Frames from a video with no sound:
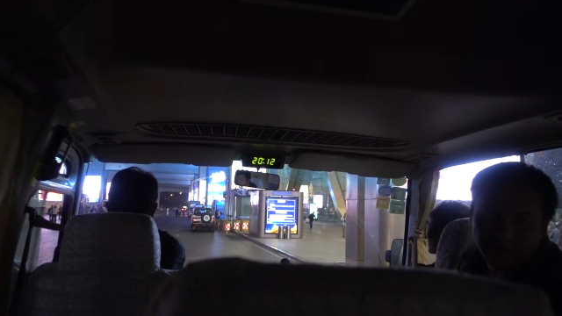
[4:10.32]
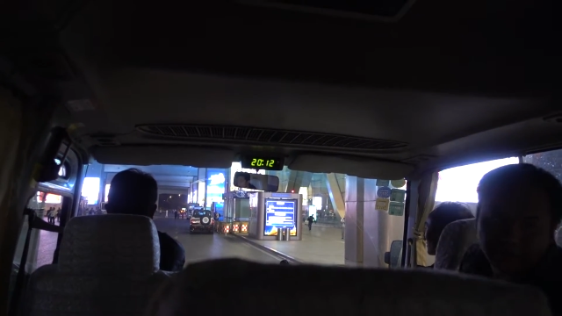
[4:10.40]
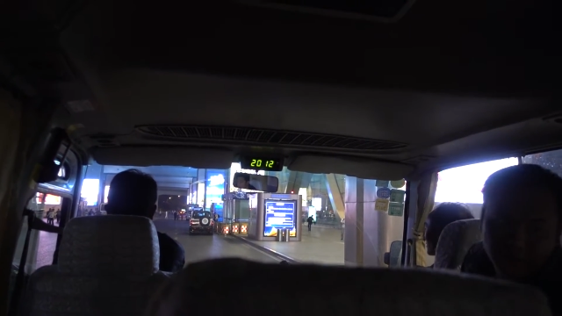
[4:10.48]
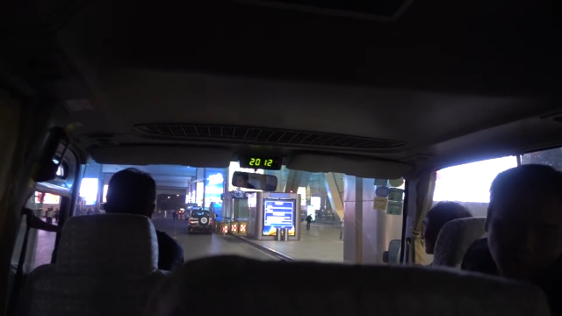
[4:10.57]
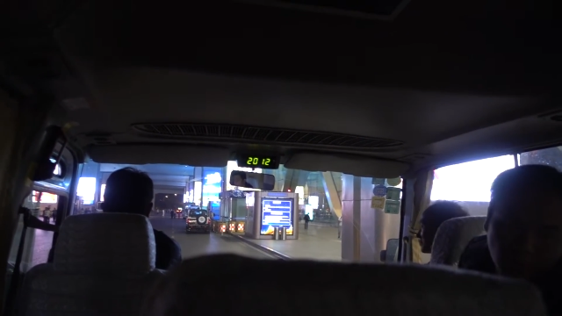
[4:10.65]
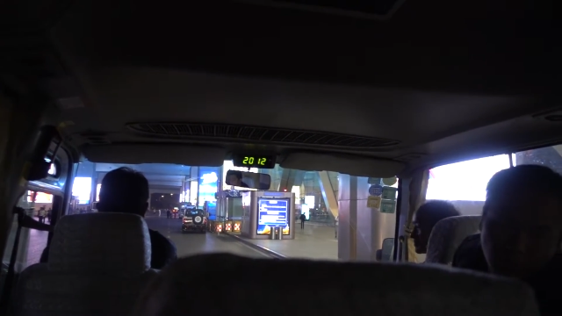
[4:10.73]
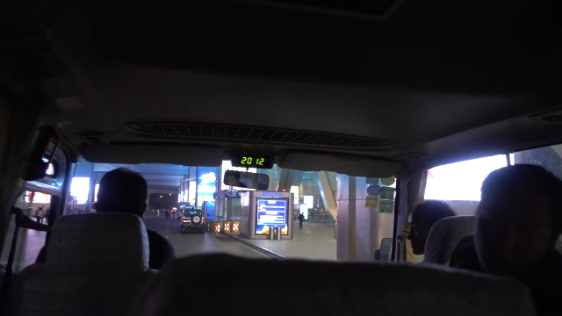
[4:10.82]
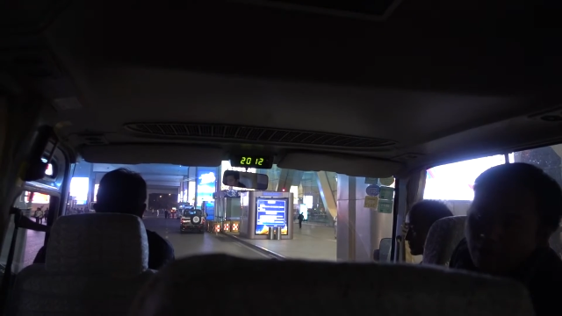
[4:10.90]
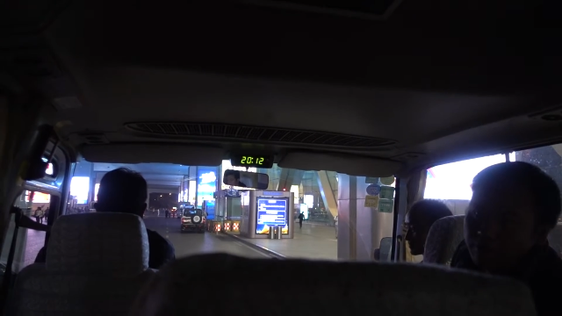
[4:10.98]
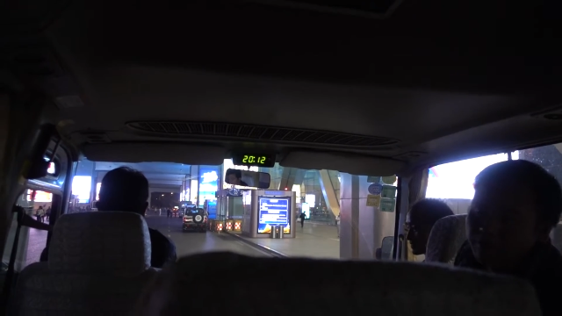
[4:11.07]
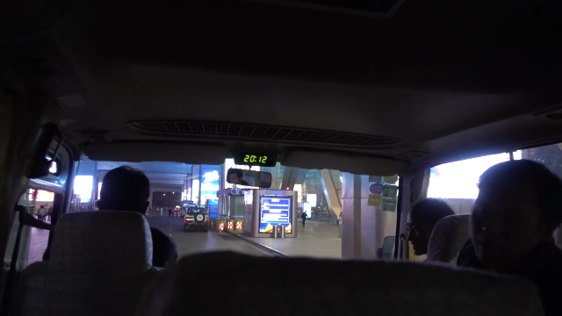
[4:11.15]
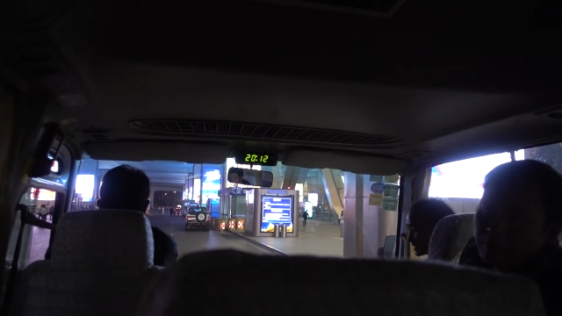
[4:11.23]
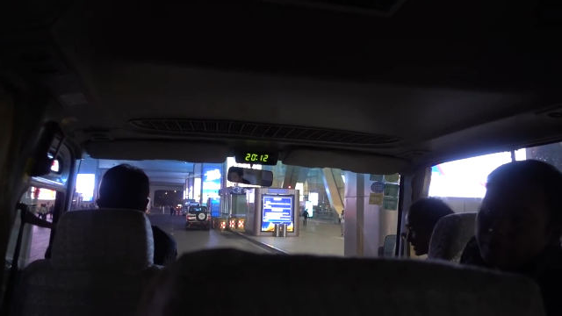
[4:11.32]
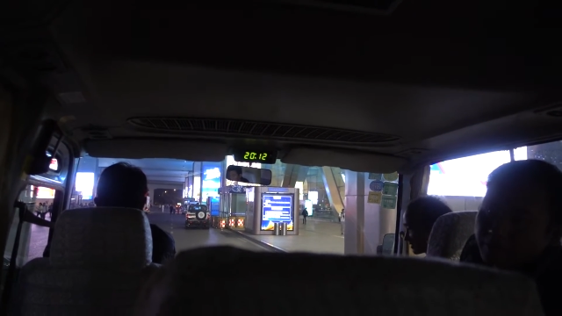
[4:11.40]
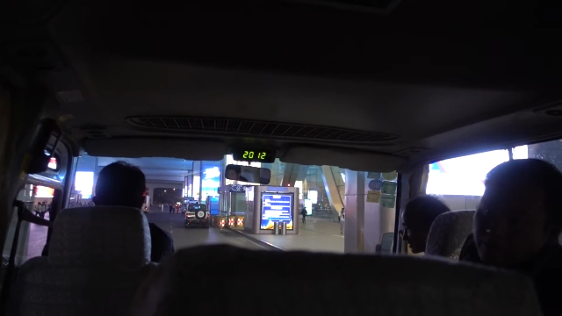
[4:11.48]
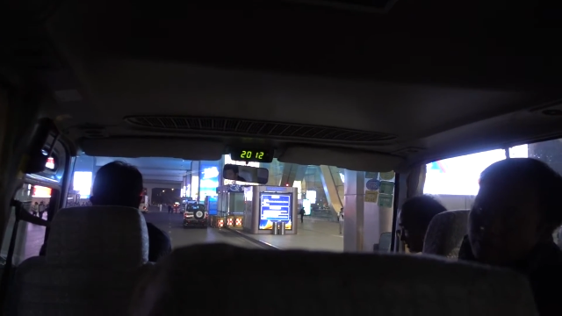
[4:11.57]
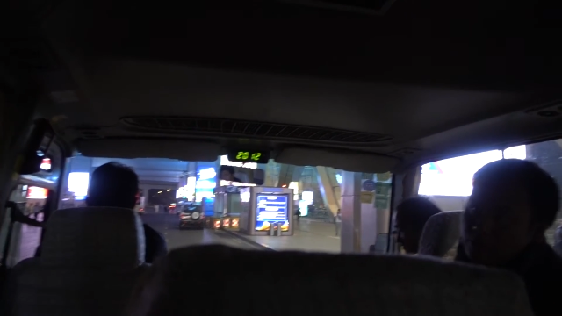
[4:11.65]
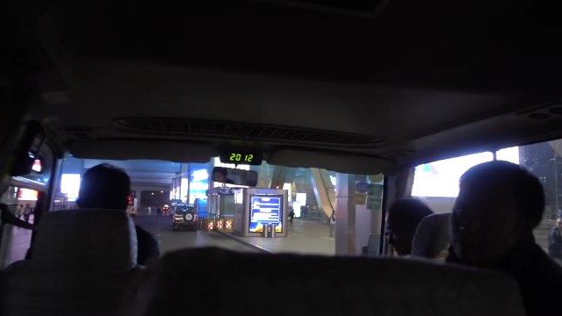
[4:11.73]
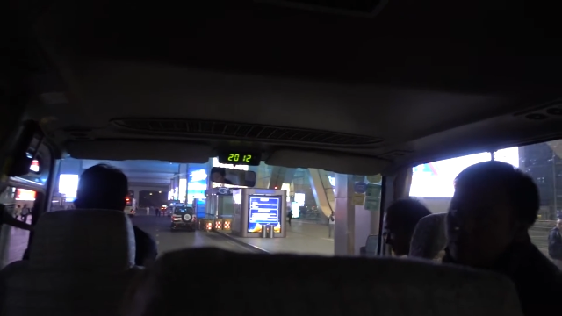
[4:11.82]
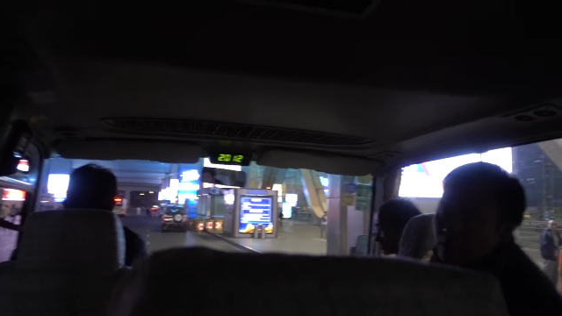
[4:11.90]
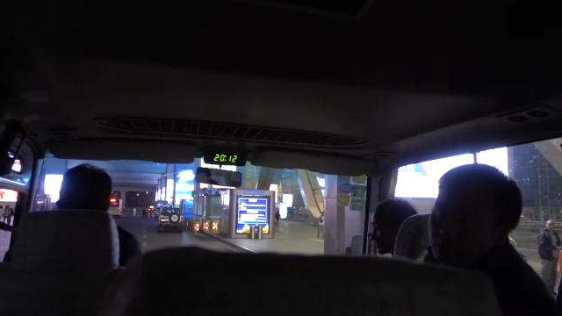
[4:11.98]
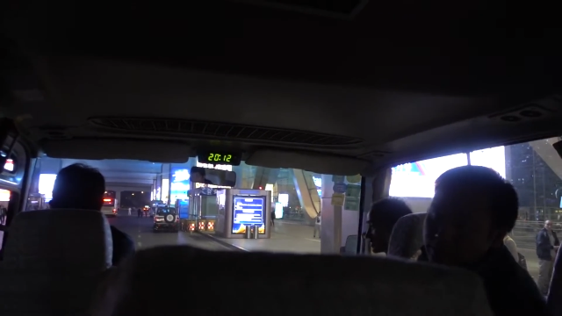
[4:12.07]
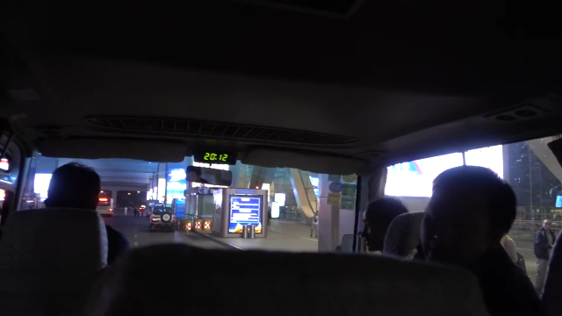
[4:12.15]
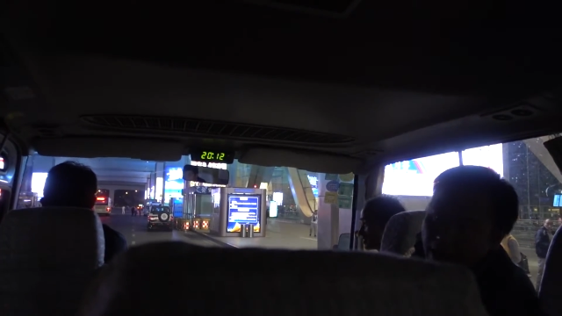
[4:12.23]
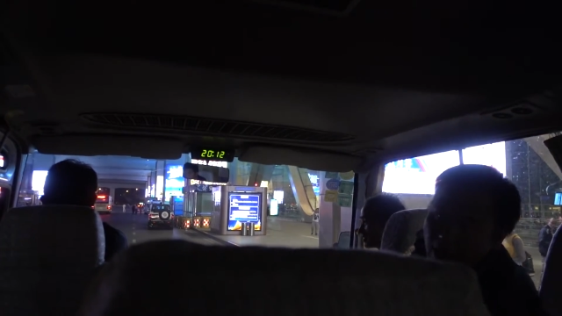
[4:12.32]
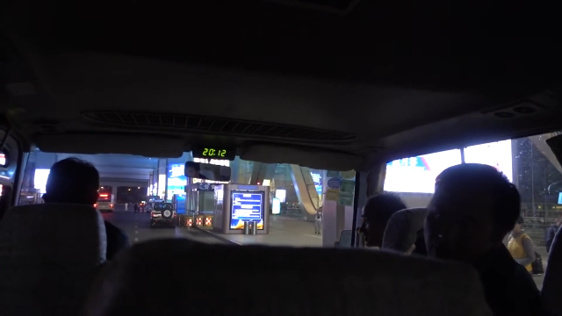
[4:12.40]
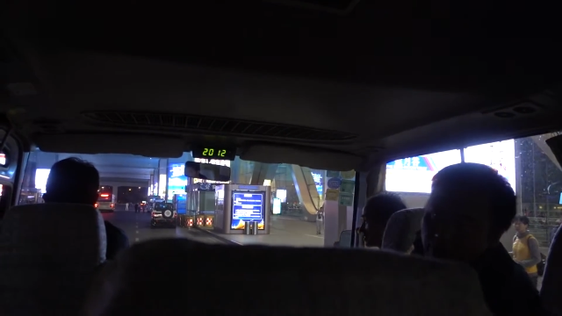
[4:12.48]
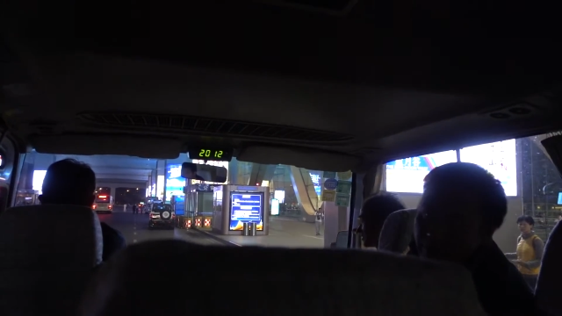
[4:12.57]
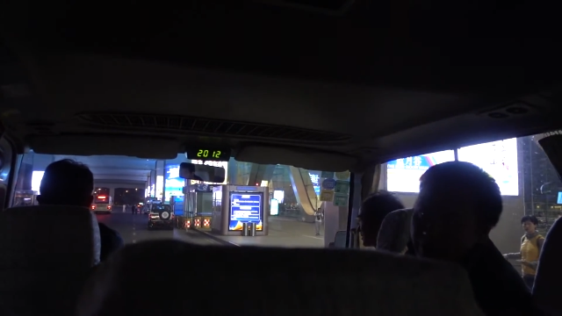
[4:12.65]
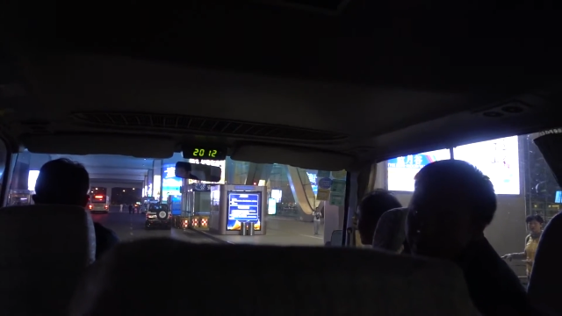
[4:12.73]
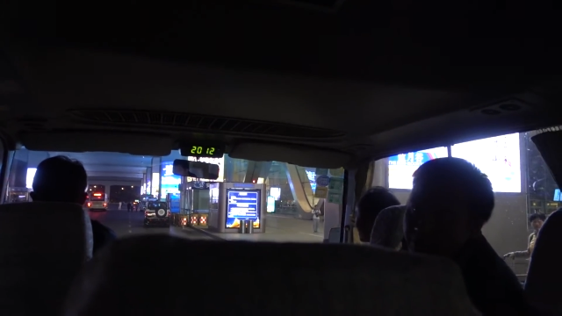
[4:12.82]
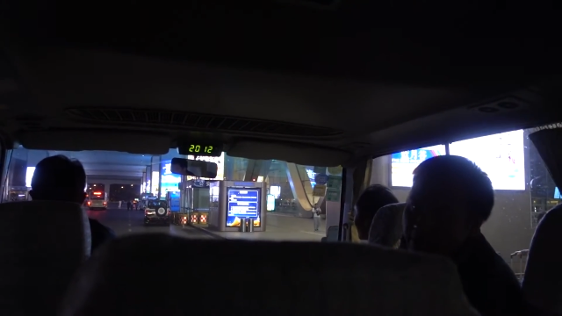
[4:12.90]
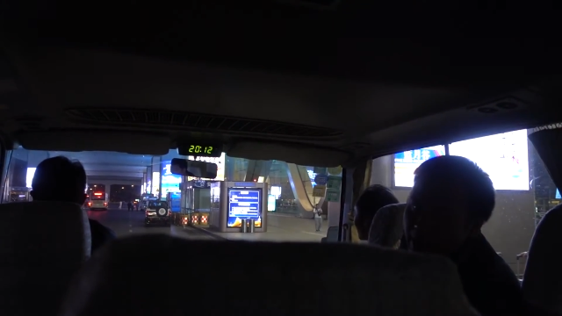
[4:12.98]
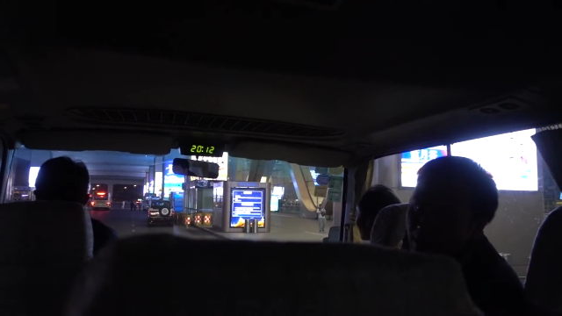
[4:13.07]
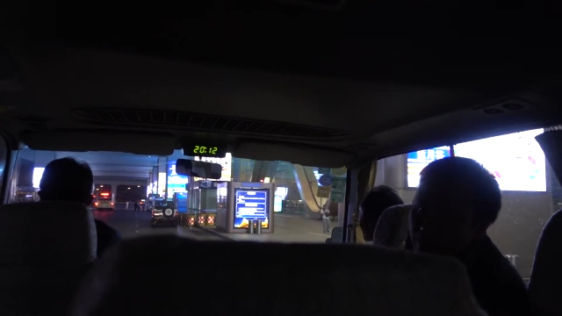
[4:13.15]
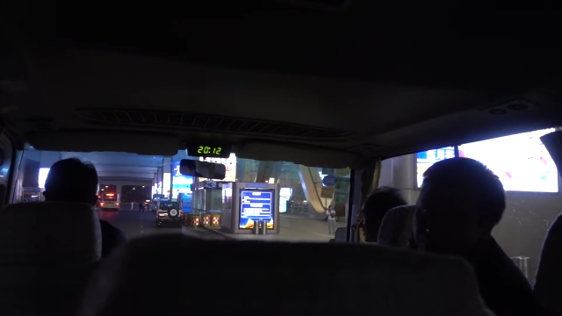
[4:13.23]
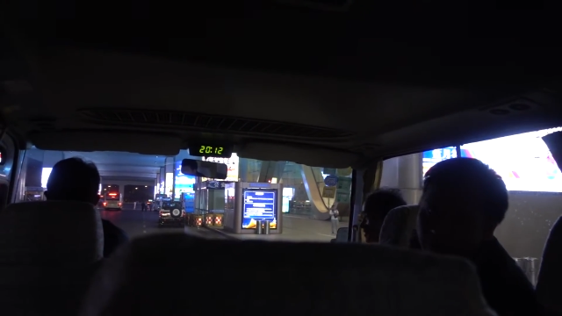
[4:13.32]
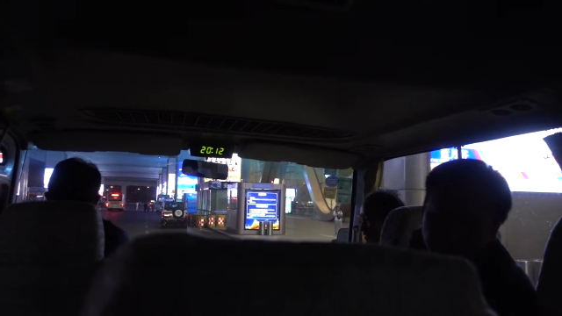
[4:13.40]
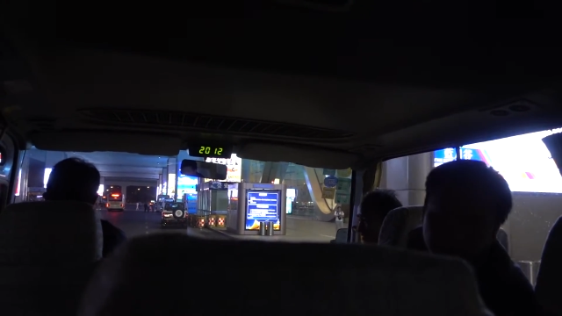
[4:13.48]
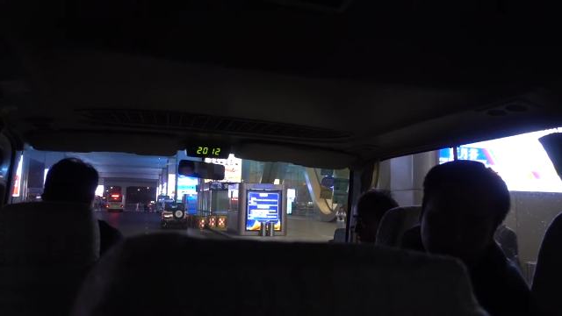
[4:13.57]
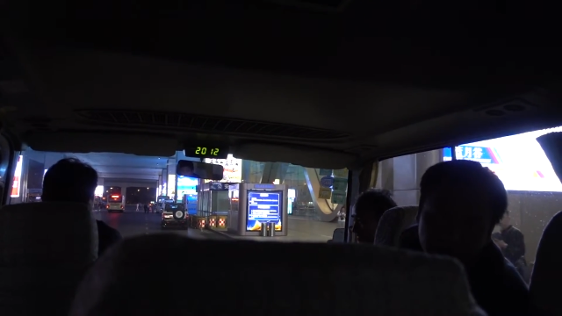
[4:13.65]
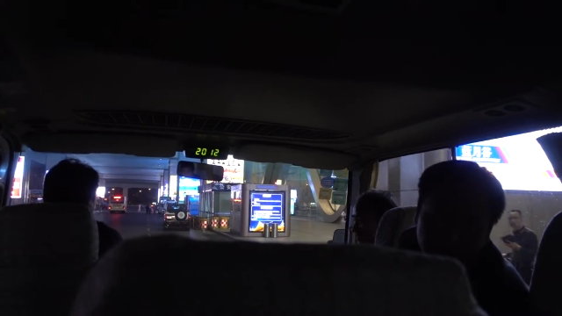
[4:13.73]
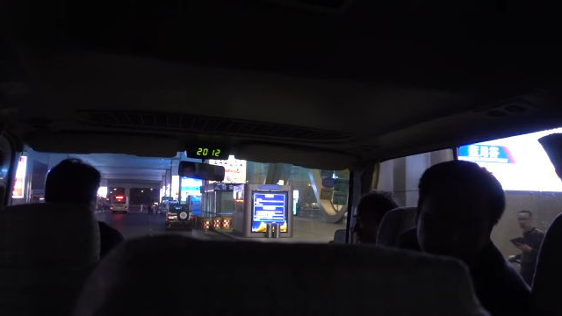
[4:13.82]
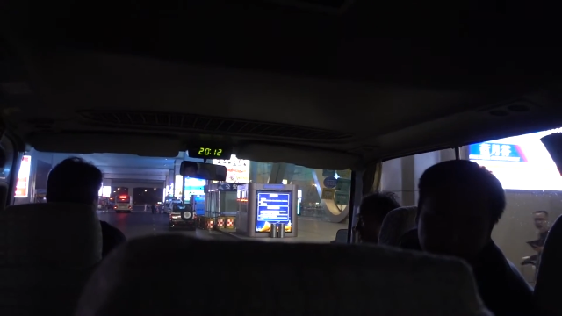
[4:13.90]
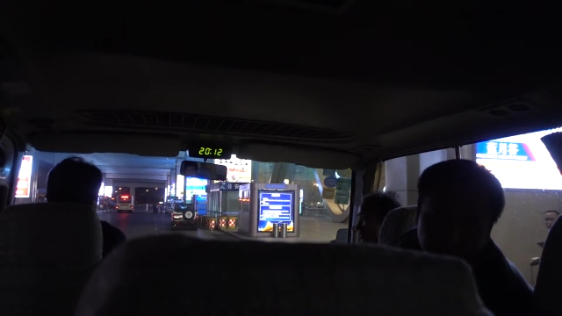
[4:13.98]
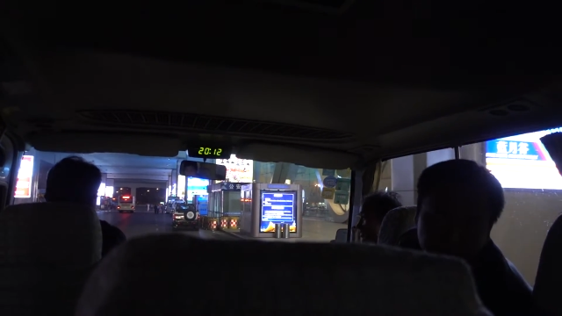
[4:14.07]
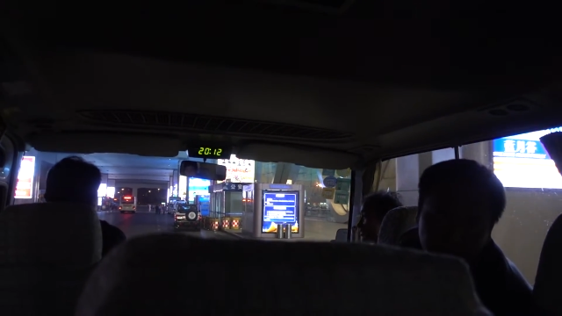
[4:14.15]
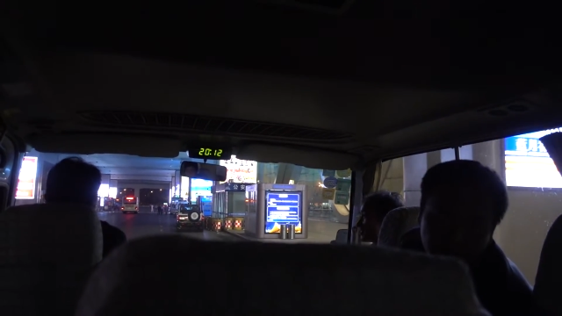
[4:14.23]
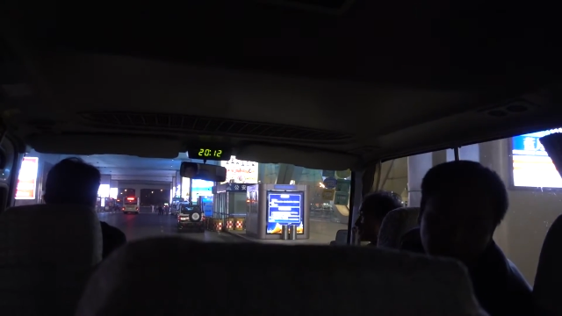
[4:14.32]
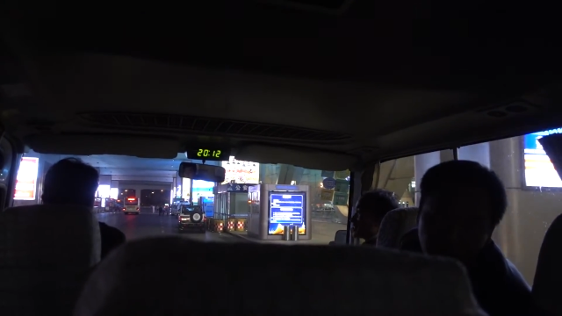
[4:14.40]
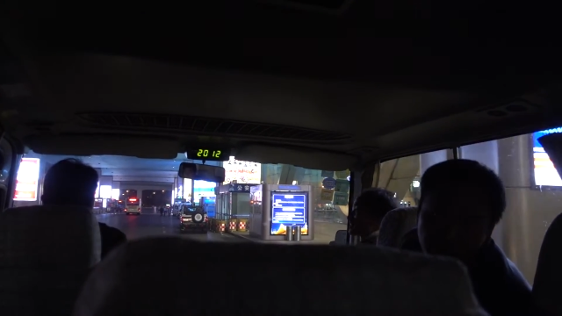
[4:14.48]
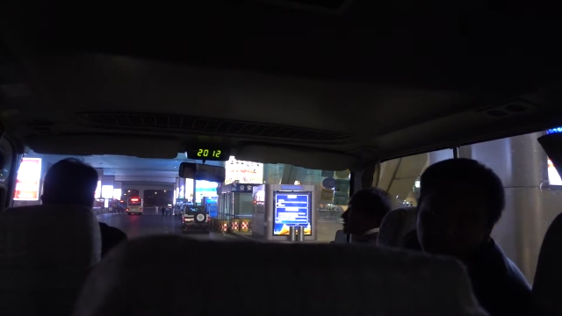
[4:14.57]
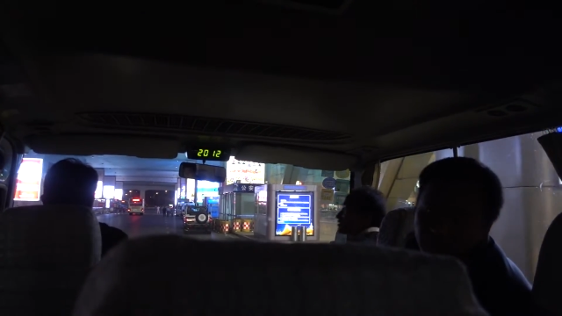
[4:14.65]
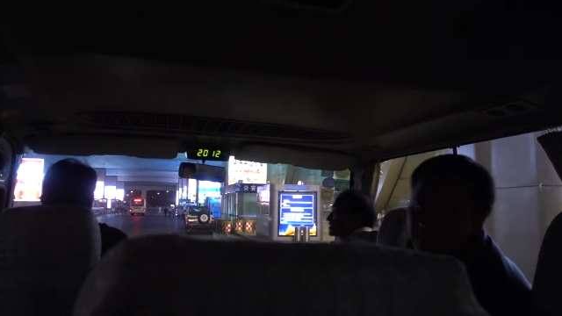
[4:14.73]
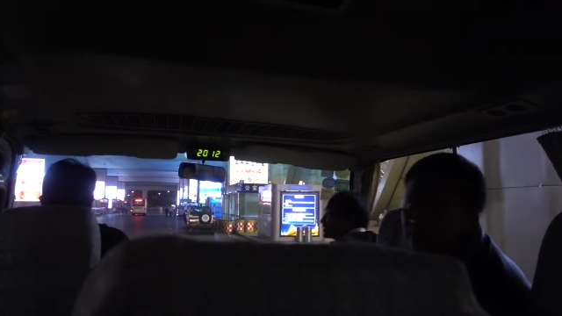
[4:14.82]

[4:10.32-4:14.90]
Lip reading: (no speaker visible)